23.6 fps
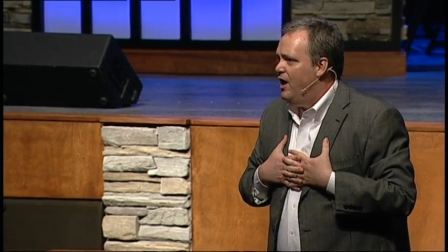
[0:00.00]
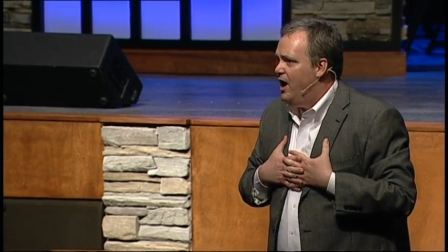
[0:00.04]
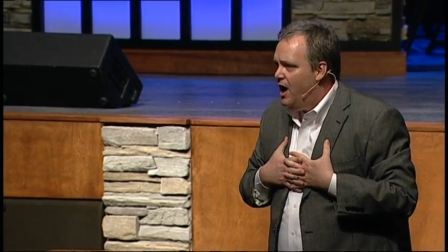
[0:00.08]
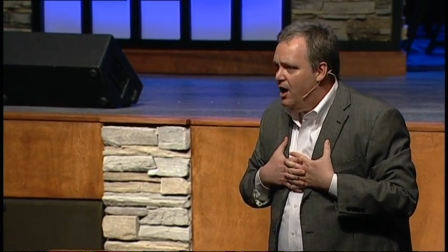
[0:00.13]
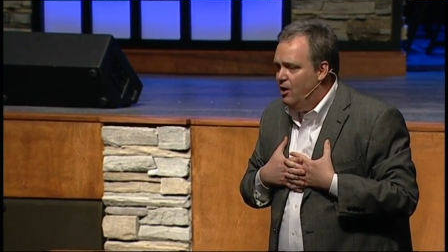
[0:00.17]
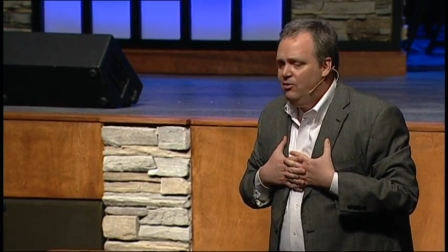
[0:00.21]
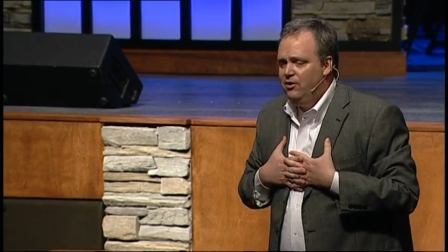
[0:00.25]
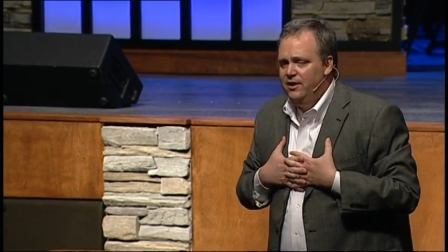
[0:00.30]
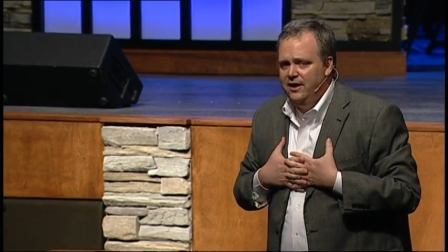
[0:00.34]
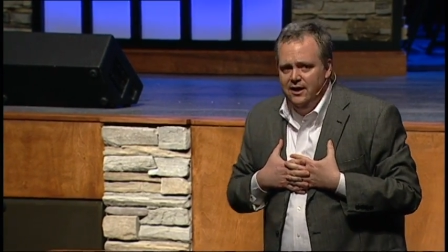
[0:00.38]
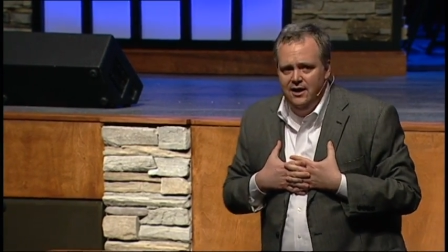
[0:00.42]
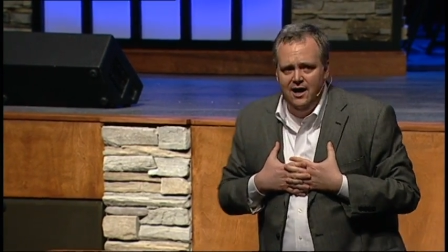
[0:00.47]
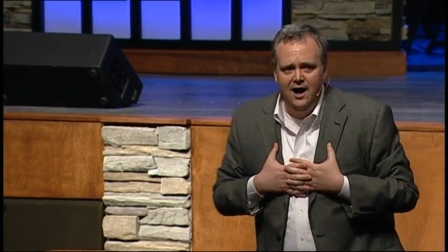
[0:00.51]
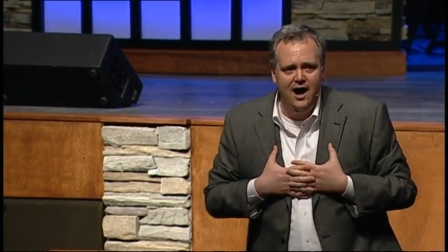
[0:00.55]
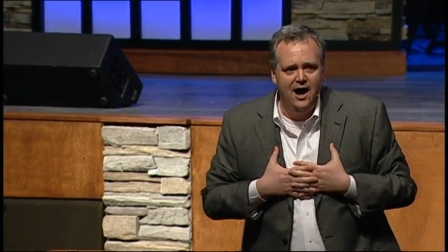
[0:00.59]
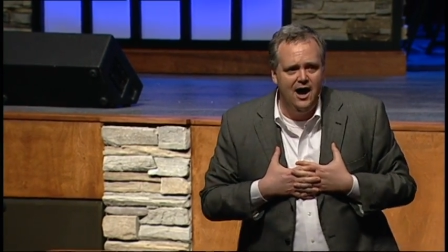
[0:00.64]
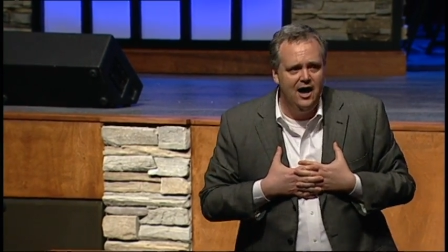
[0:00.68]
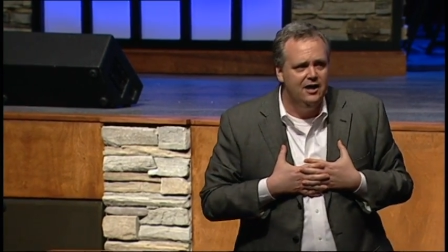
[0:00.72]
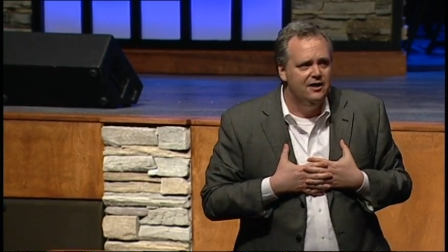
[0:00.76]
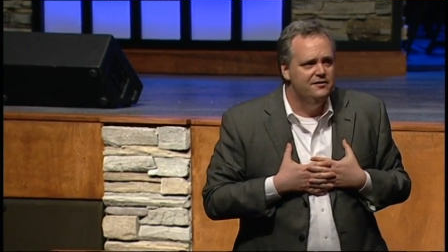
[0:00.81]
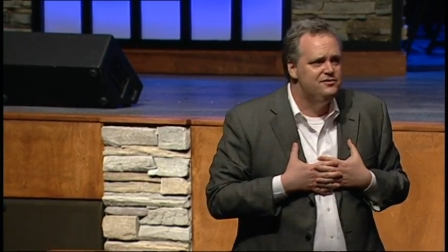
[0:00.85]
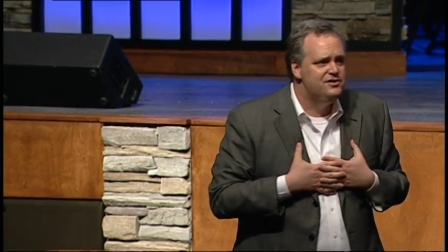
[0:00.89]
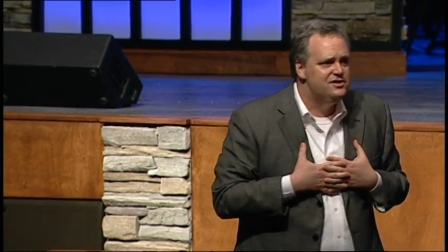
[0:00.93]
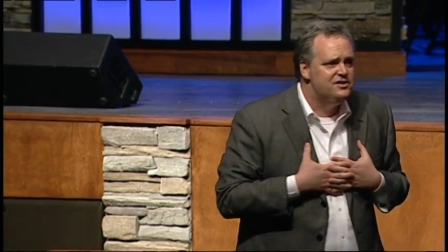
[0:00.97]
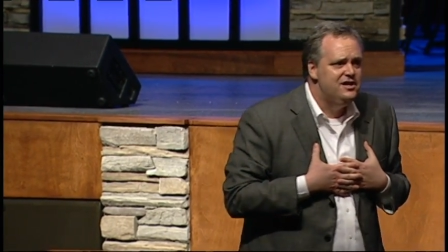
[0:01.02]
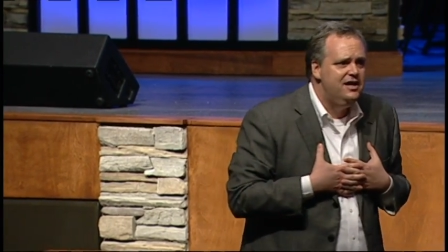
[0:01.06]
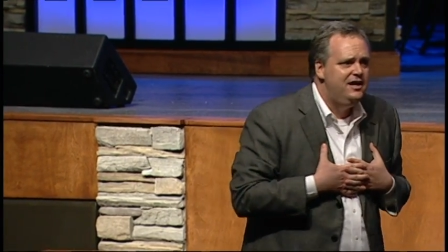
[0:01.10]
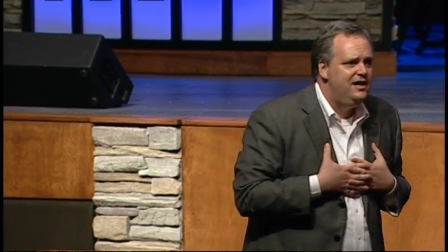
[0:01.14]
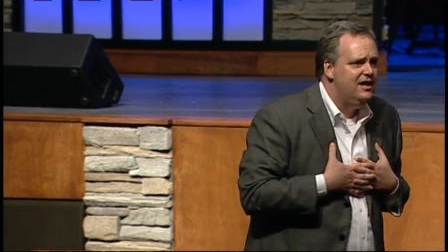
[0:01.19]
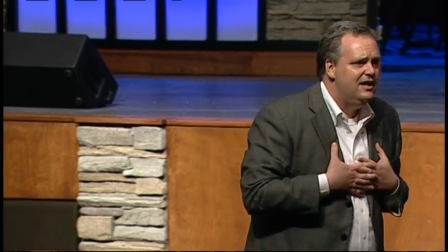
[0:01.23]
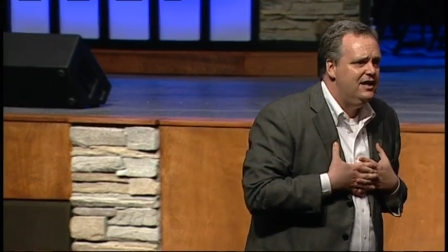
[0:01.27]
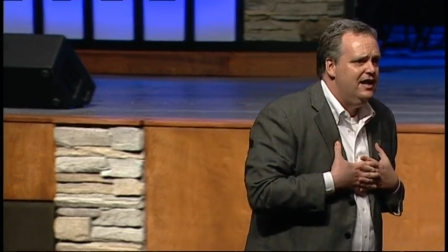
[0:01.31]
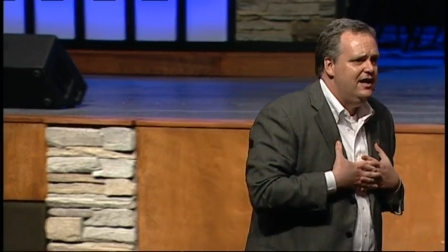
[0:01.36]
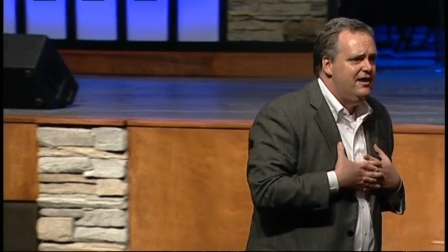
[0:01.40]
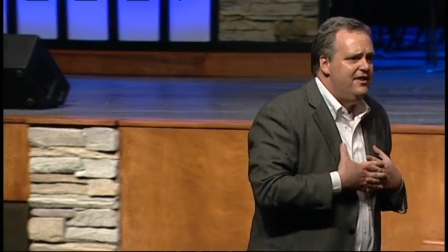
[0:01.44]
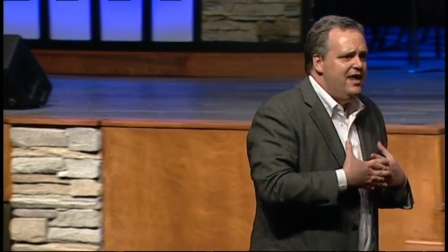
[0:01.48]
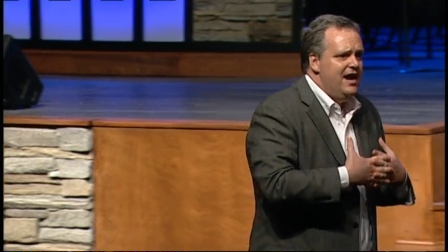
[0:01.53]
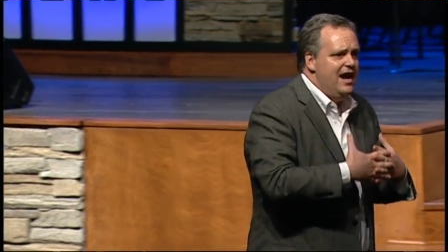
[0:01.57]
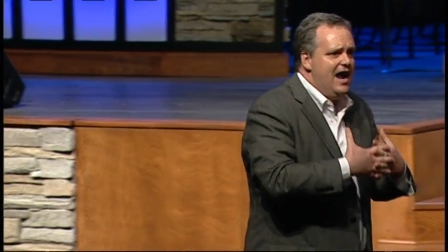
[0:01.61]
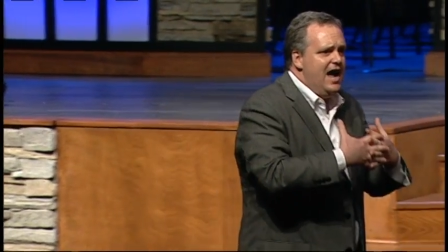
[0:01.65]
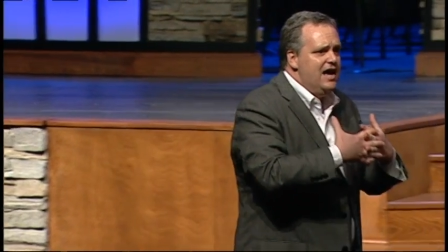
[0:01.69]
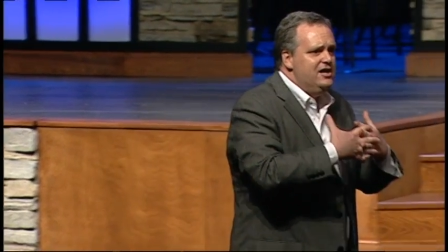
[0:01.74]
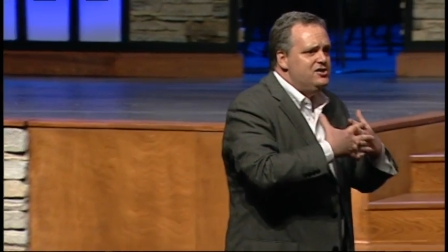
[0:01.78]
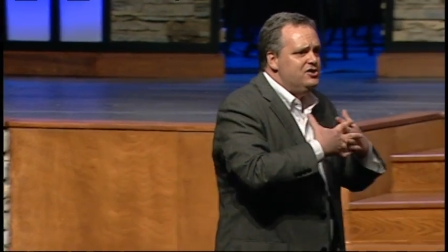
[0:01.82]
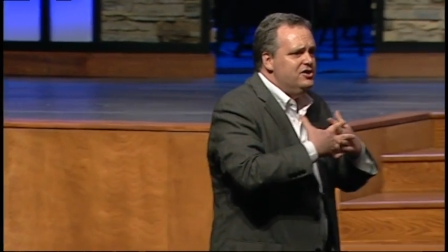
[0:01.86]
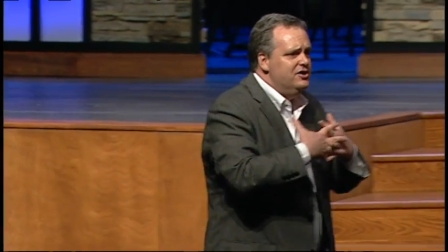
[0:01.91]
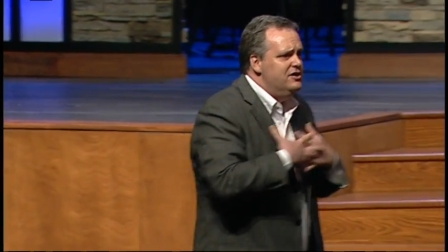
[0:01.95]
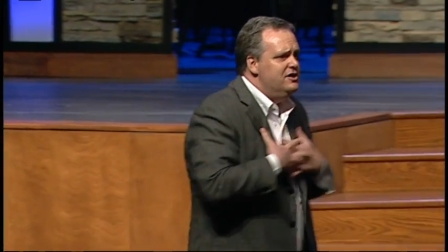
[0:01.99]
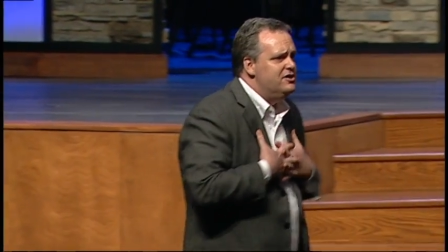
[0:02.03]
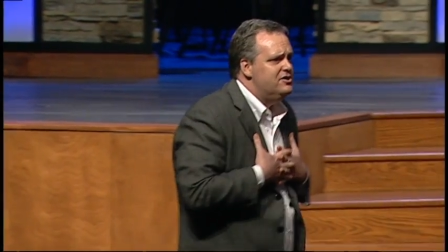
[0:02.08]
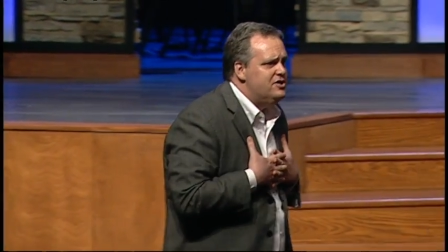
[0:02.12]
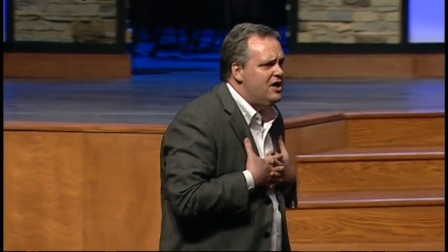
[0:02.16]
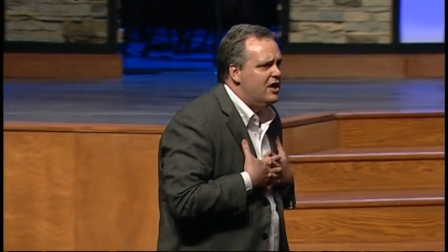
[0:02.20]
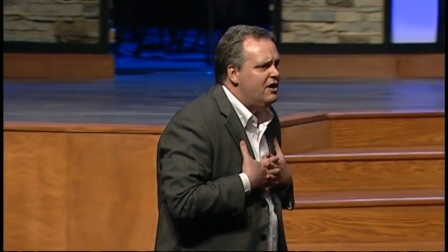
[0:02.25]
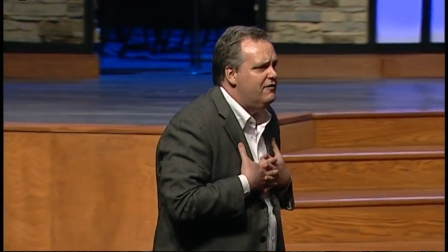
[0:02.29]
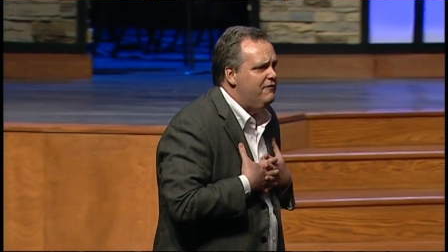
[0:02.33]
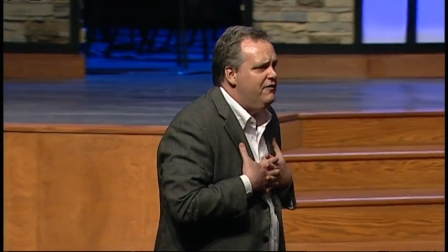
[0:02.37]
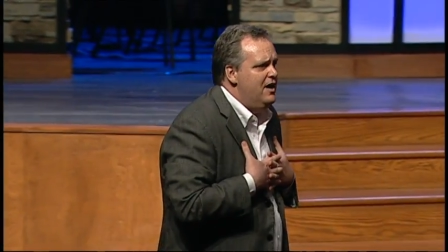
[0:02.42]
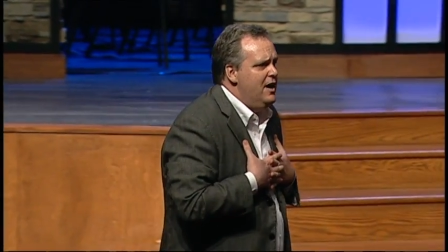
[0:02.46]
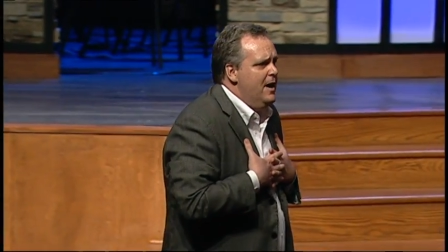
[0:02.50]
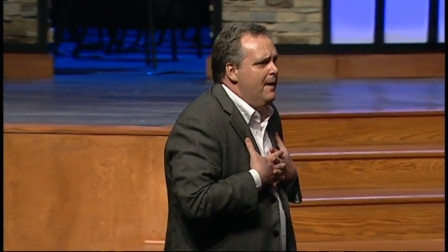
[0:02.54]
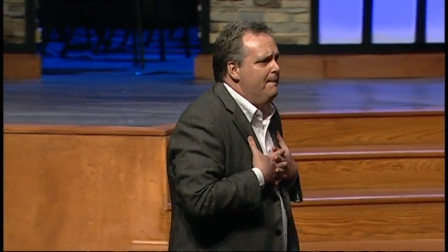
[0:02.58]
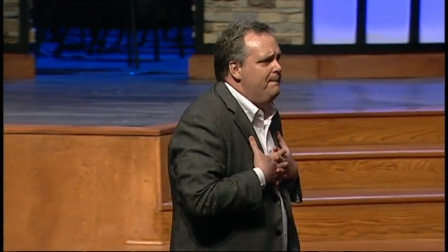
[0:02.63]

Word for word: holy God of sin and that I should deserve